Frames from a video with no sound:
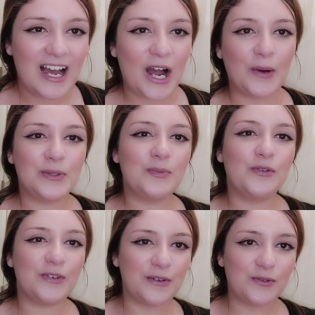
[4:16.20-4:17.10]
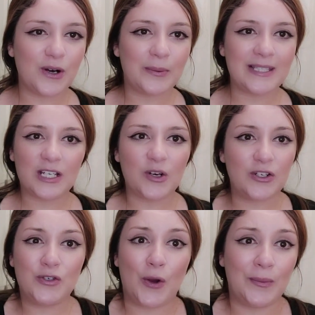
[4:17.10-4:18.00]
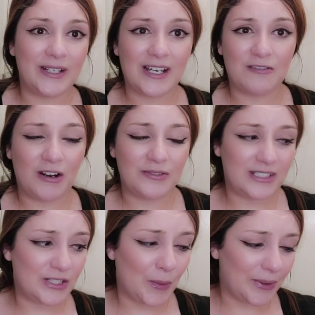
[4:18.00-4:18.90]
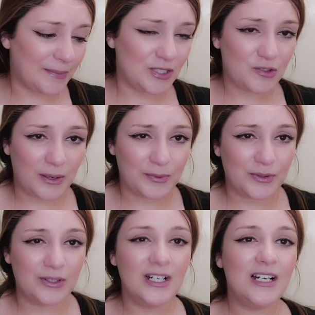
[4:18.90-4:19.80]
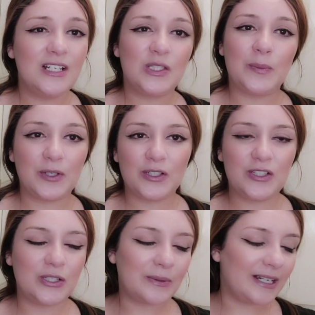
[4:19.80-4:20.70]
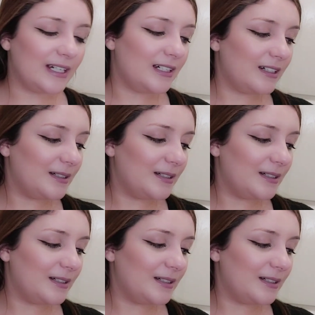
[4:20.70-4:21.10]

I was more fearful. I was like, no, I don't want to get grounded. I don't want to be in trouble. So I'm not going to do it.